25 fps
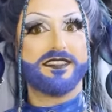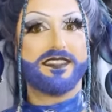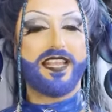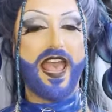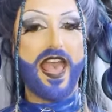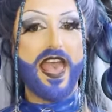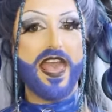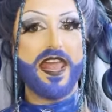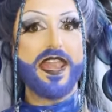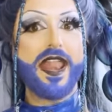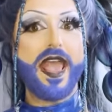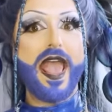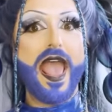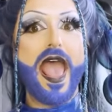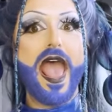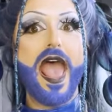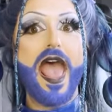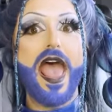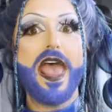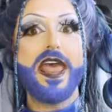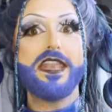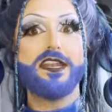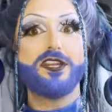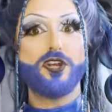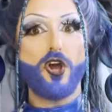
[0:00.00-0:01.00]
ten
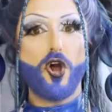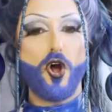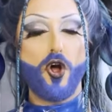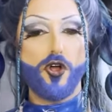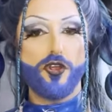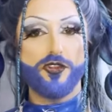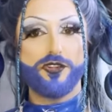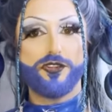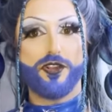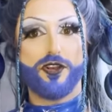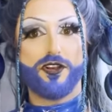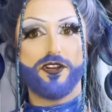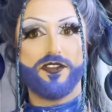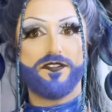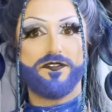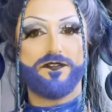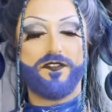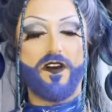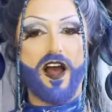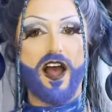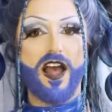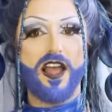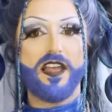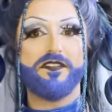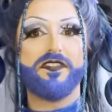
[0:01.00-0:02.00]
and All Stars
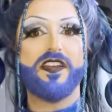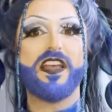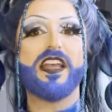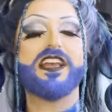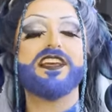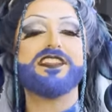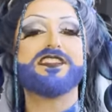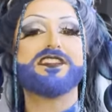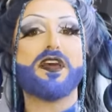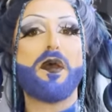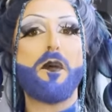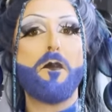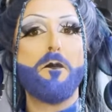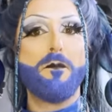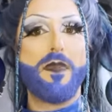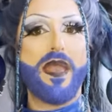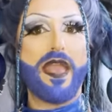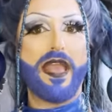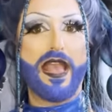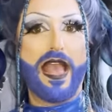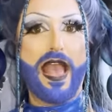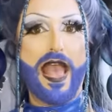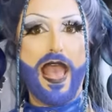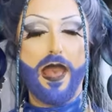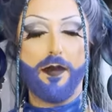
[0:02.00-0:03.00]
five, it's
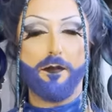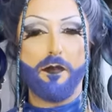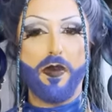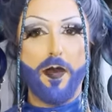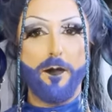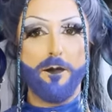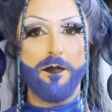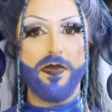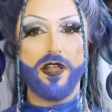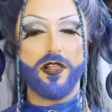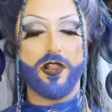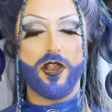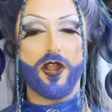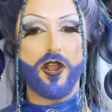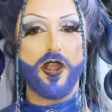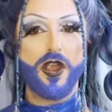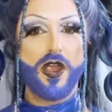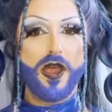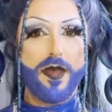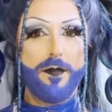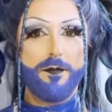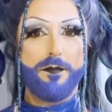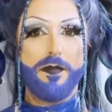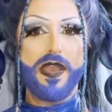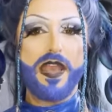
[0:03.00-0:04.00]
Mayhem Miller.
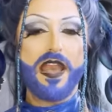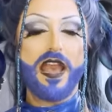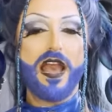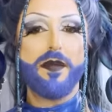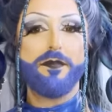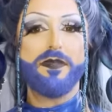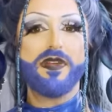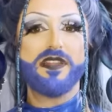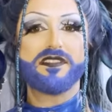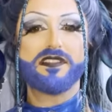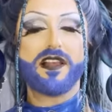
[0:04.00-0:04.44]
Mayhem is